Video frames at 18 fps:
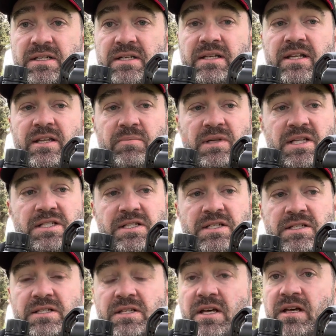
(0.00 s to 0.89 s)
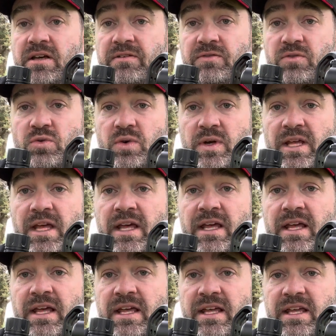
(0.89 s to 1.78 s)
Now the ballistics are for
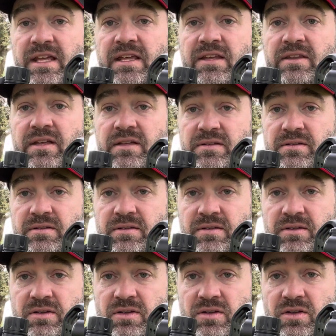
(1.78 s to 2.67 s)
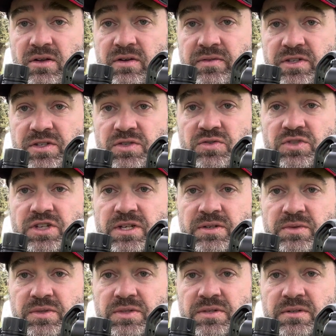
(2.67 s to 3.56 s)
either of the two
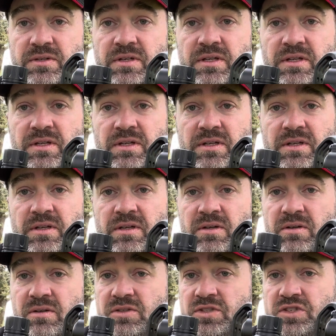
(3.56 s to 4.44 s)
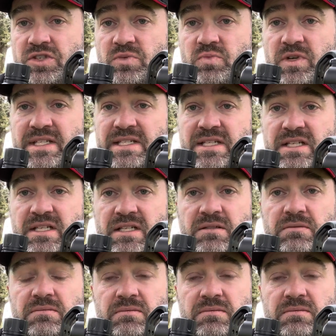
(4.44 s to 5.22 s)
channels. It's just one setting,